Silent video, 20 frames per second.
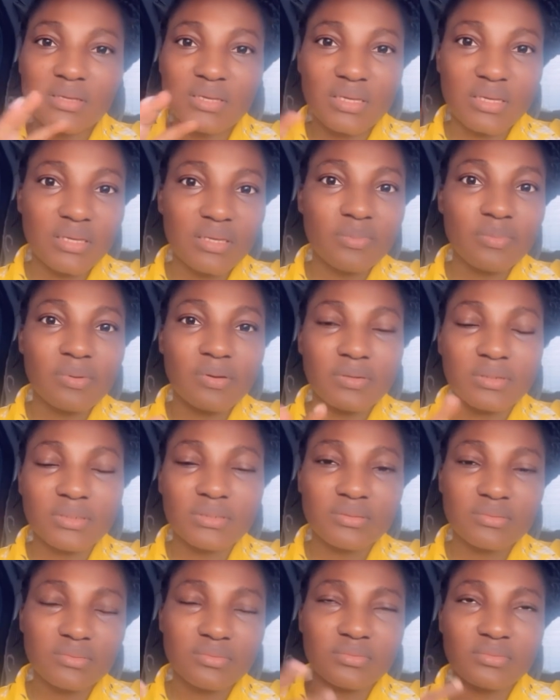keyboard.
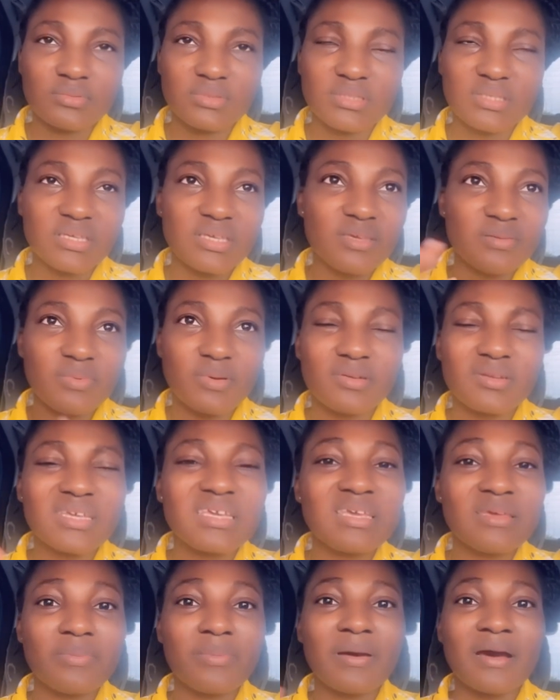Is it keyboard?
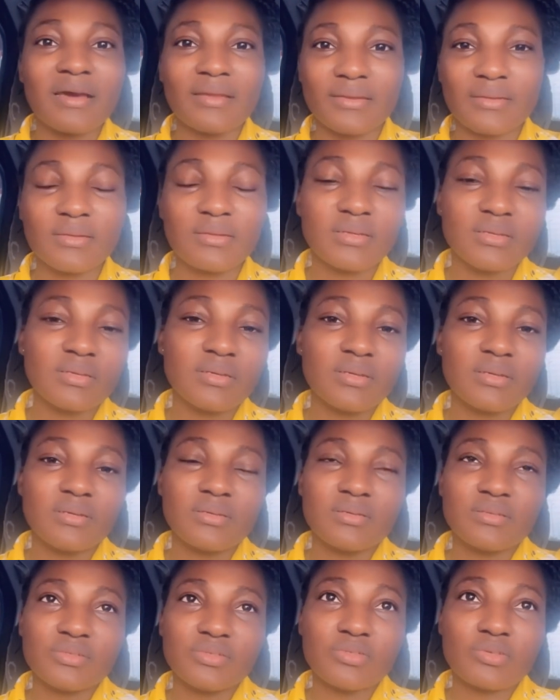Keypad.
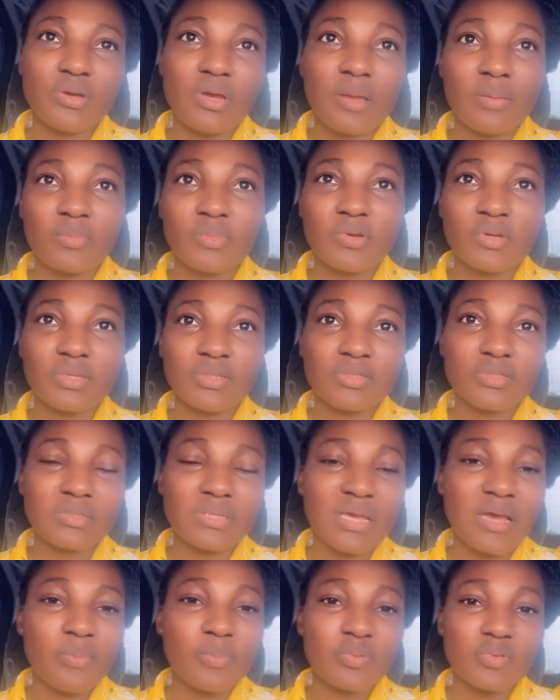So I'm going to the
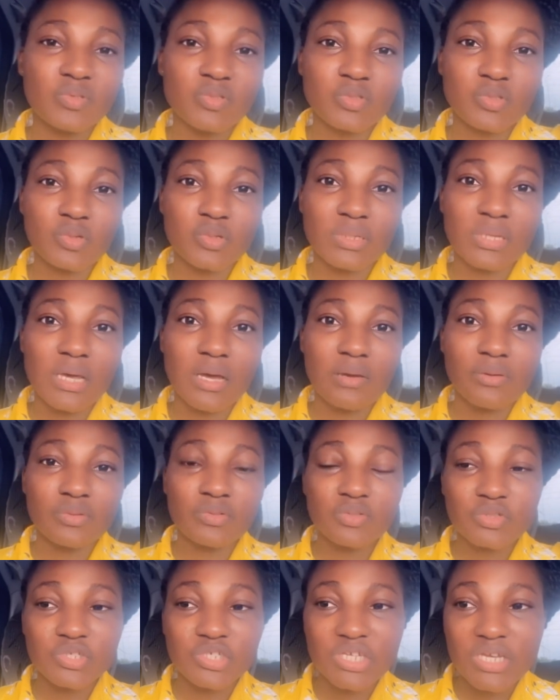Apple store now
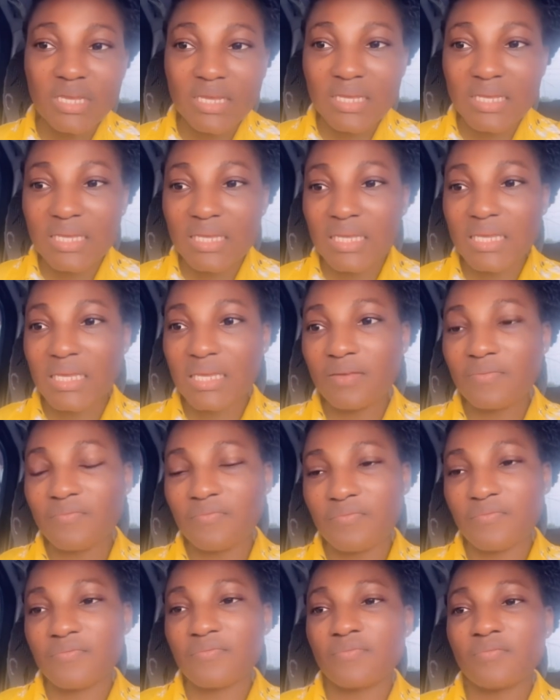to check if
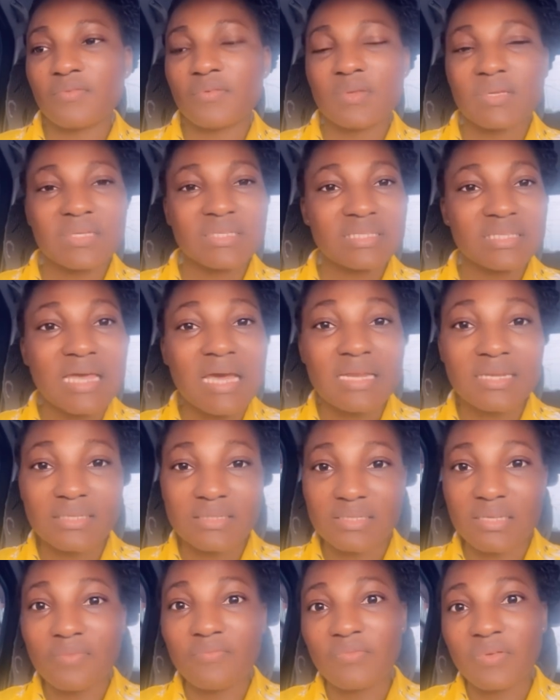that
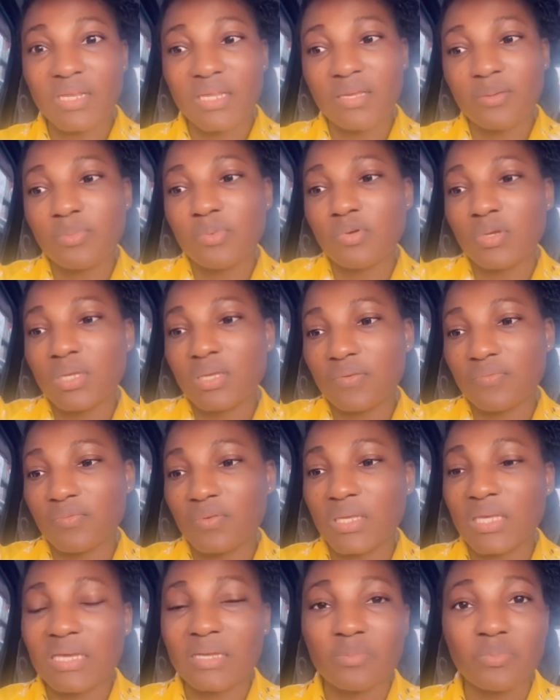is available, if
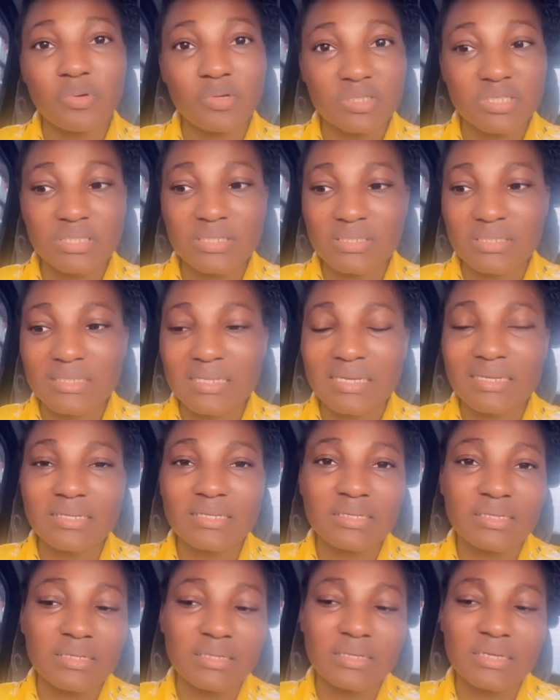we can purchase that
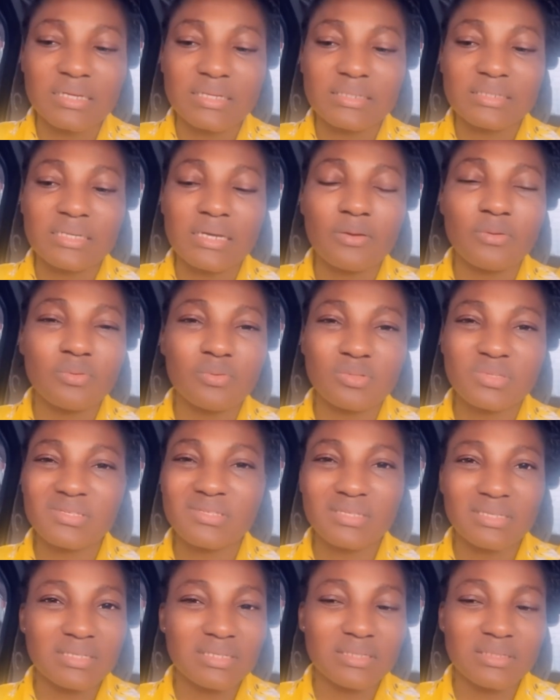here, and I will
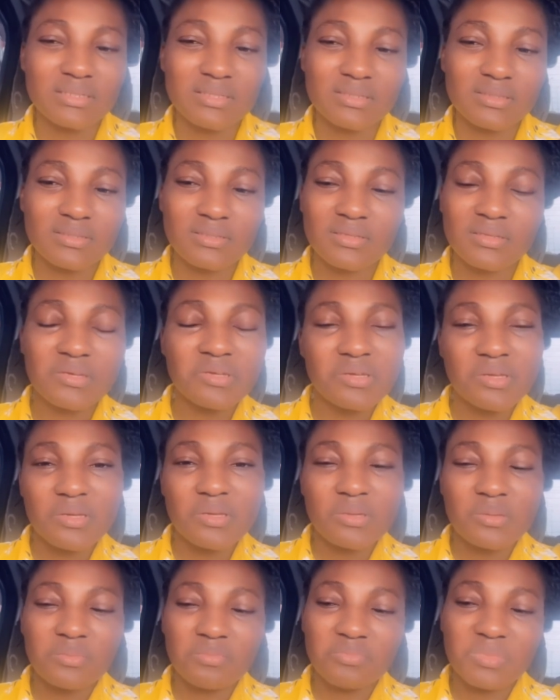send it
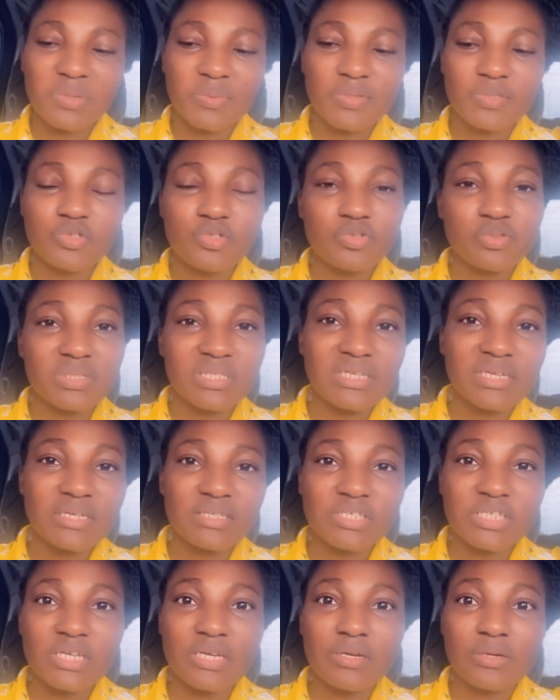maybe through
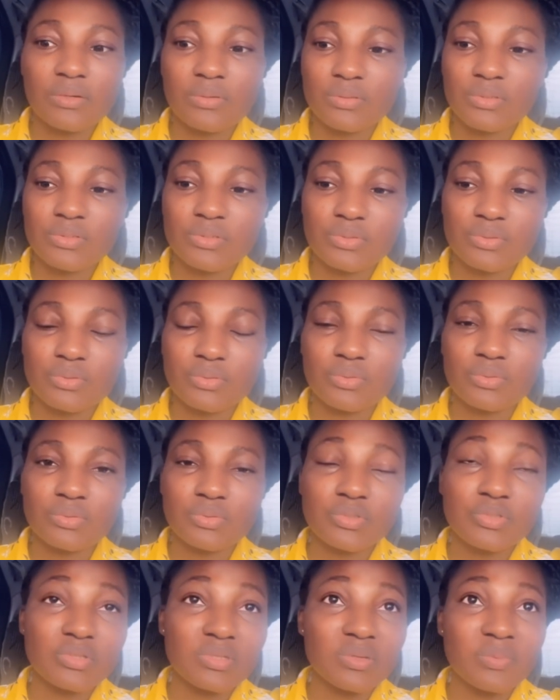DHL
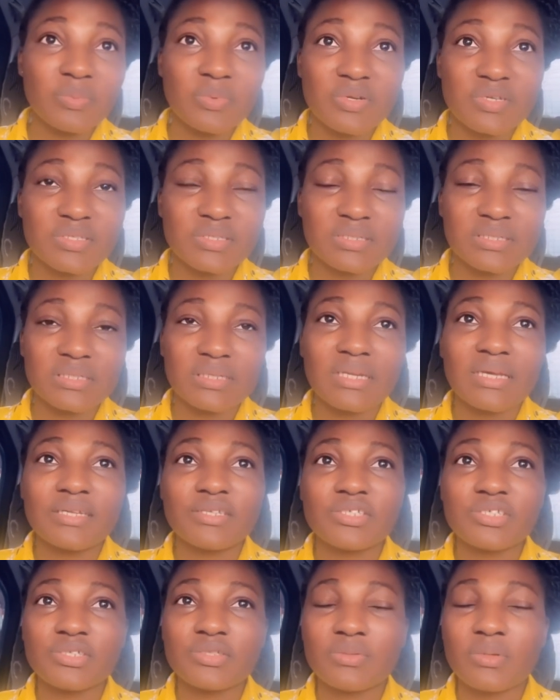to the person in
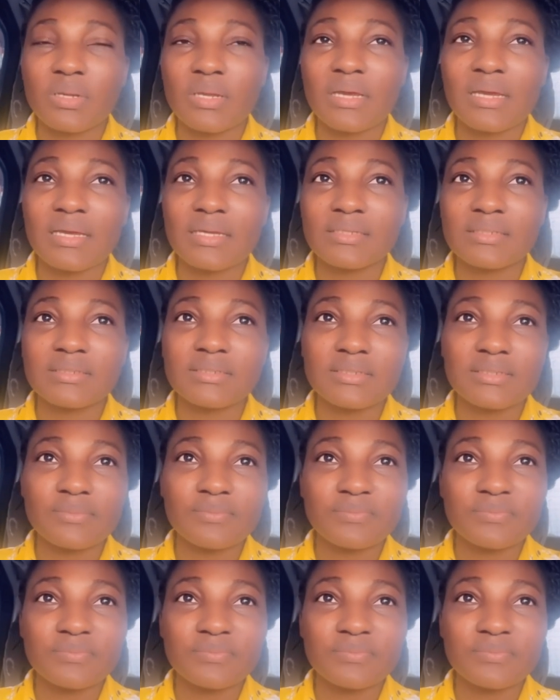Nigeria. And